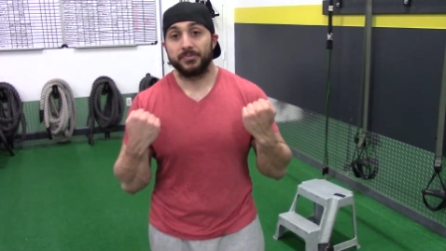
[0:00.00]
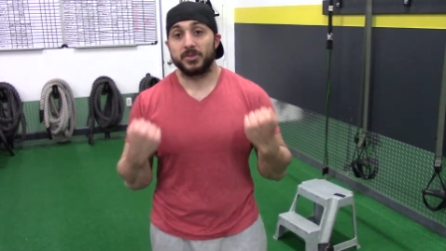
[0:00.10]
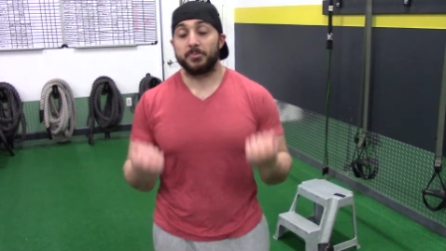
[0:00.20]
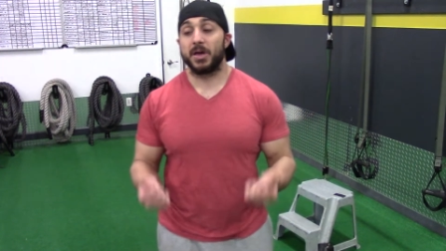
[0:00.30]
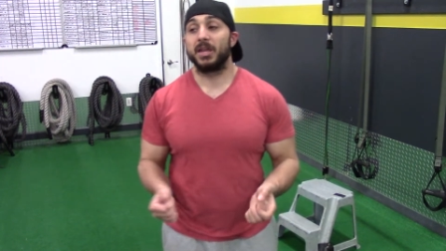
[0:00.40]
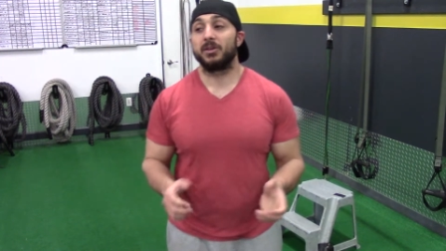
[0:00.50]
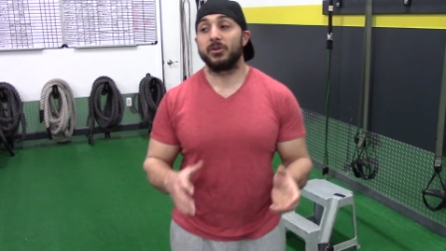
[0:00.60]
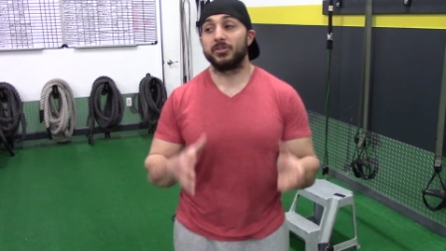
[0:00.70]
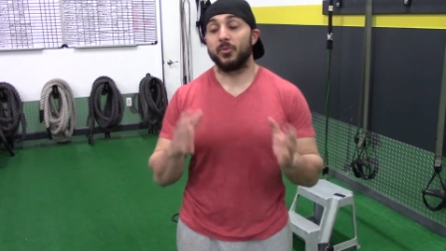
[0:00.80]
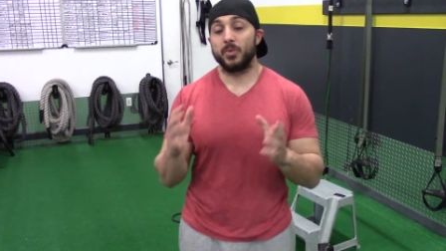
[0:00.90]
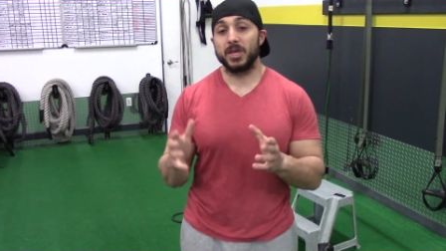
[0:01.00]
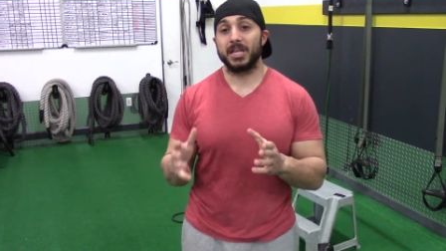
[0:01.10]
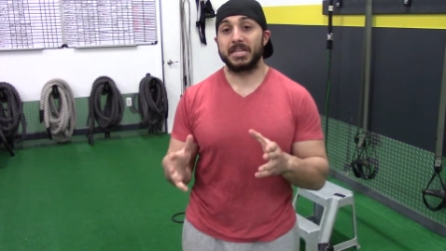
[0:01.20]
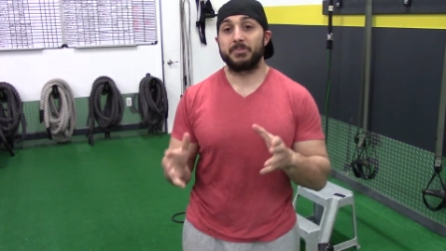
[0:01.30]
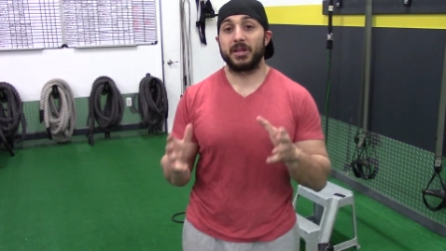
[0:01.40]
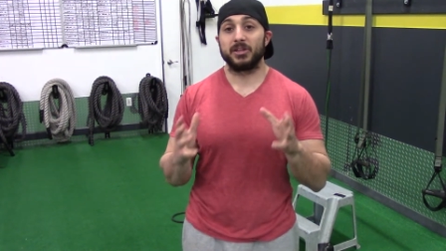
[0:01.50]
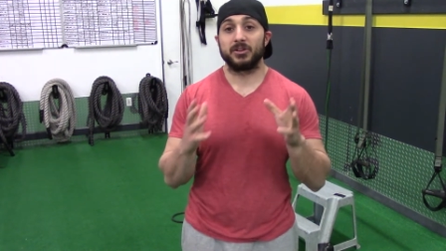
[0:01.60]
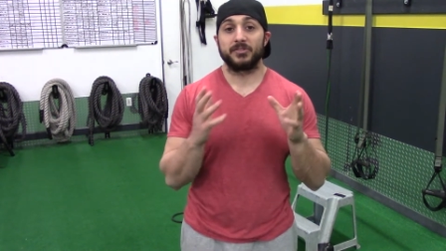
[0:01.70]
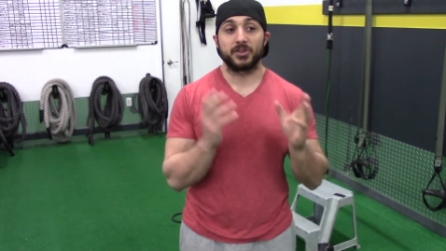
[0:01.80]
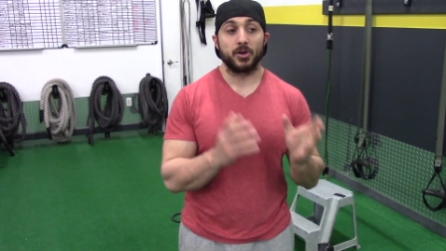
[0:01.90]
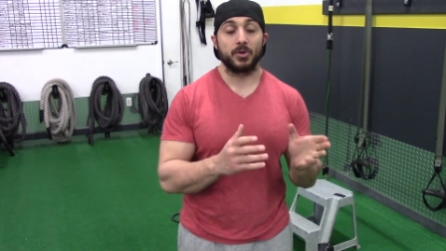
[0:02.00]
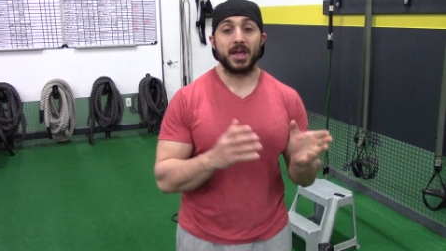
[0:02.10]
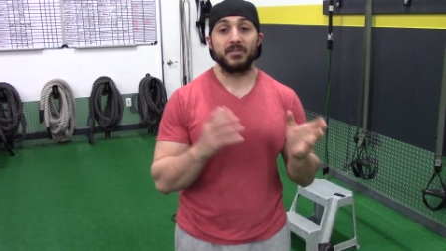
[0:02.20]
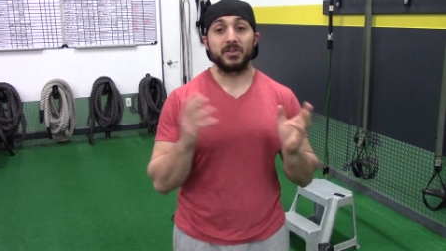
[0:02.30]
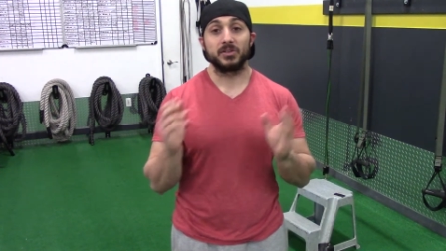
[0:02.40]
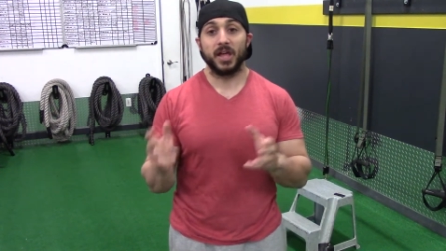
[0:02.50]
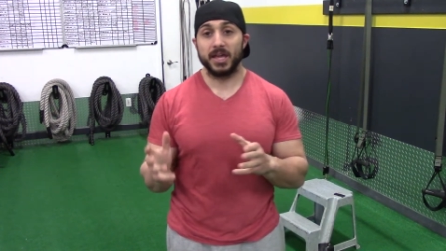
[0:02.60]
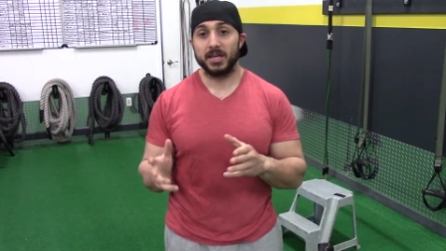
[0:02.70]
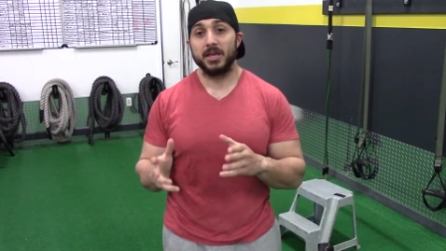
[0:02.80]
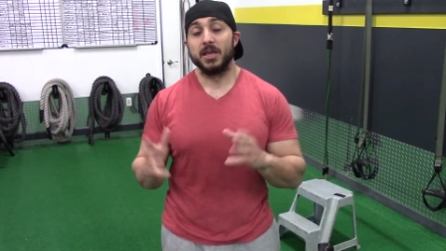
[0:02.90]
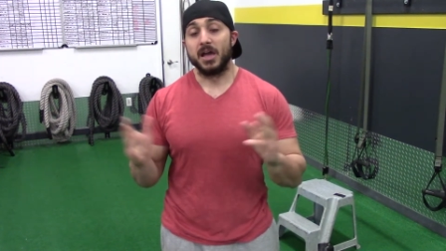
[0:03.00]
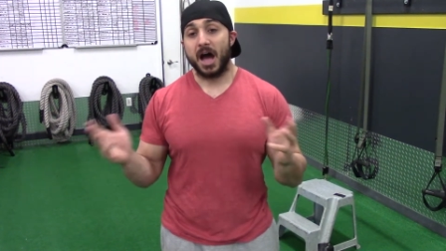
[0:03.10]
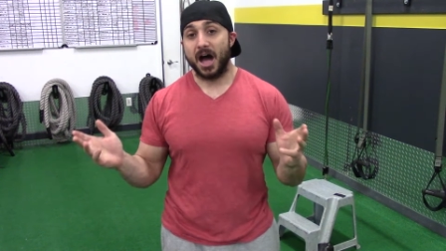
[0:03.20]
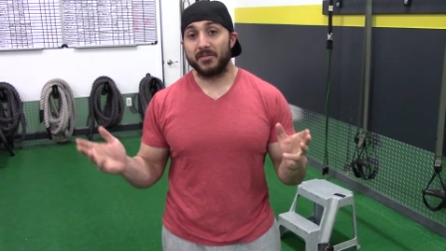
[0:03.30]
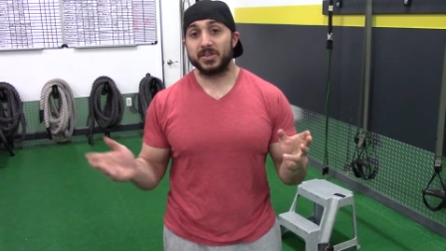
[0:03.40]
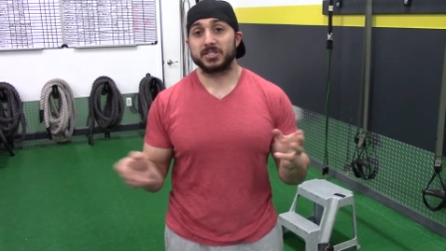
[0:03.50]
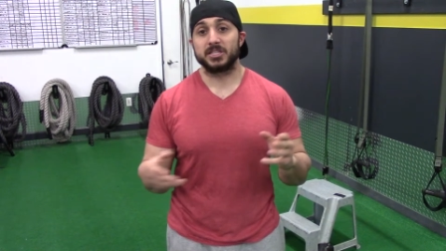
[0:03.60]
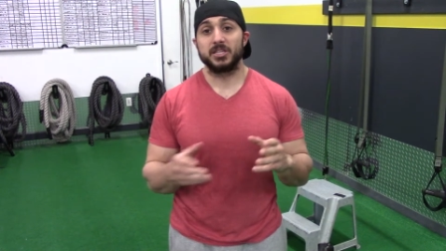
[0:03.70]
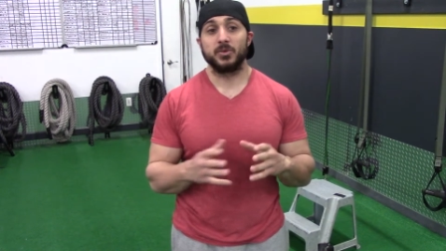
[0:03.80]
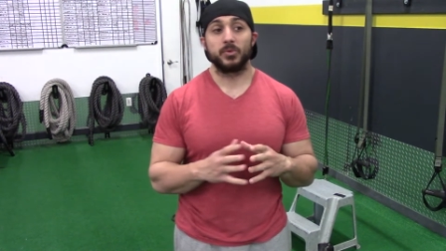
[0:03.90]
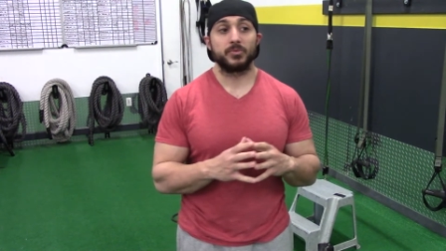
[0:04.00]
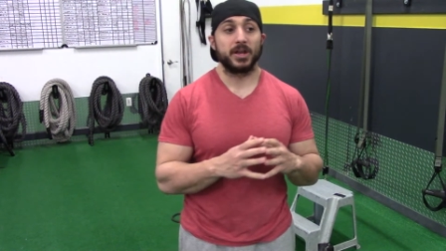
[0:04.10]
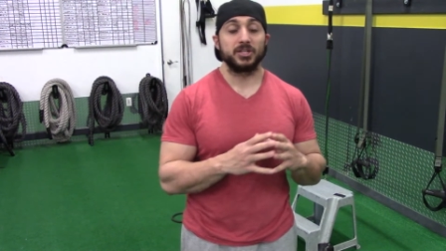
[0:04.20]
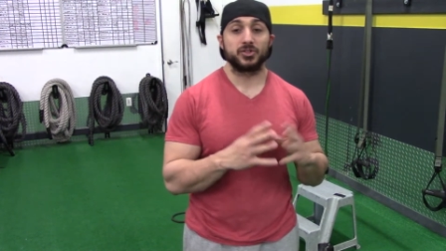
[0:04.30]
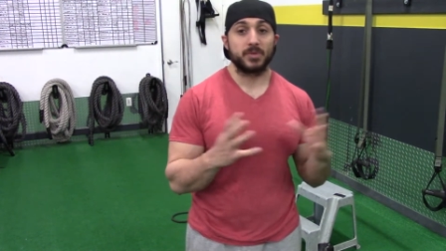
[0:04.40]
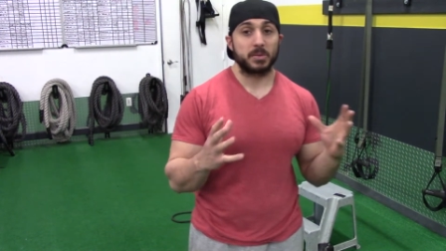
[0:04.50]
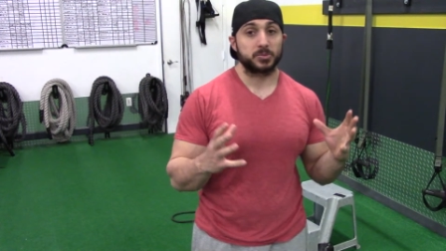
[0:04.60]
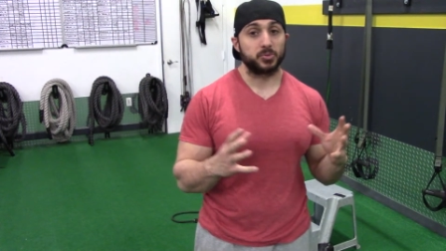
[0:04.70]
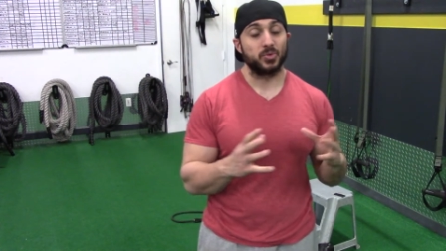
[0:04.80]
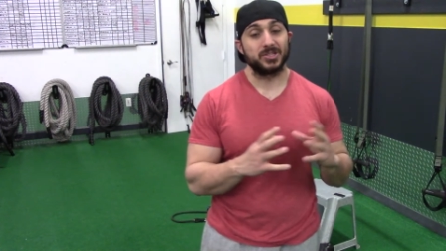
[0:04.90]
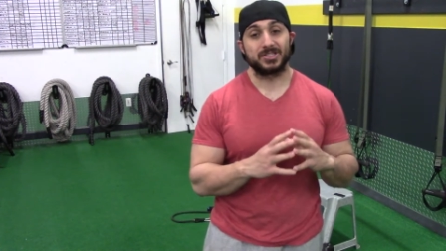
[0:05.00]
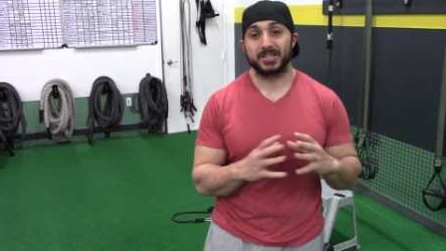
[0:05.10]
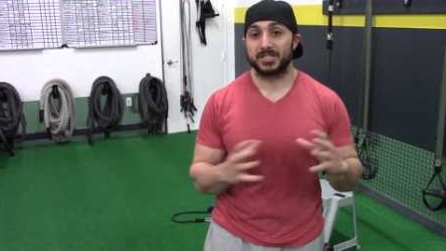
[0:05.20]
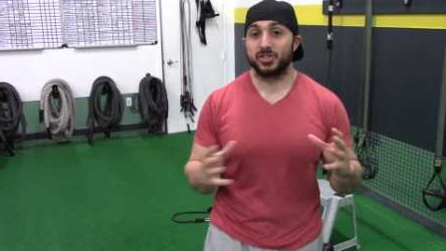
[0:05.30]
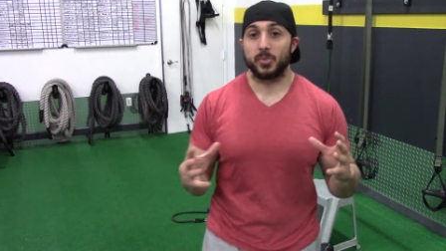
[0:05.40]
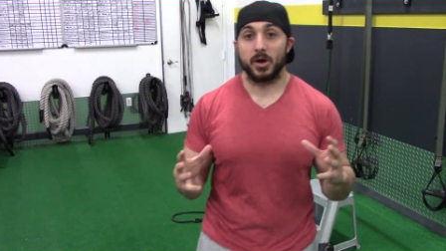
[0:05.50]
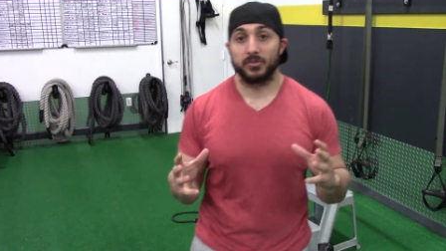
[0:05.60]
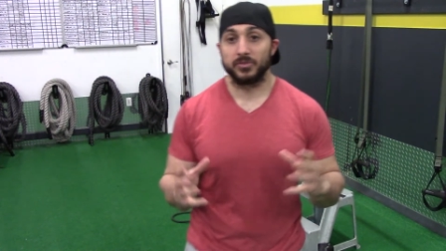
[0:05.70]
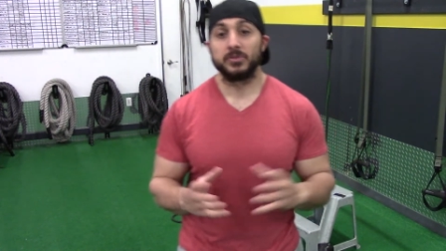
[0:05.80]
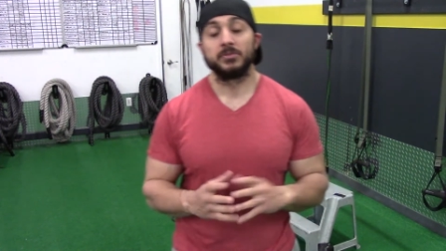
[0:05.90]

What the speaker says: Depending on the week and depending on if you're going heavy or light, obviously you would range your reps between 6 and 12.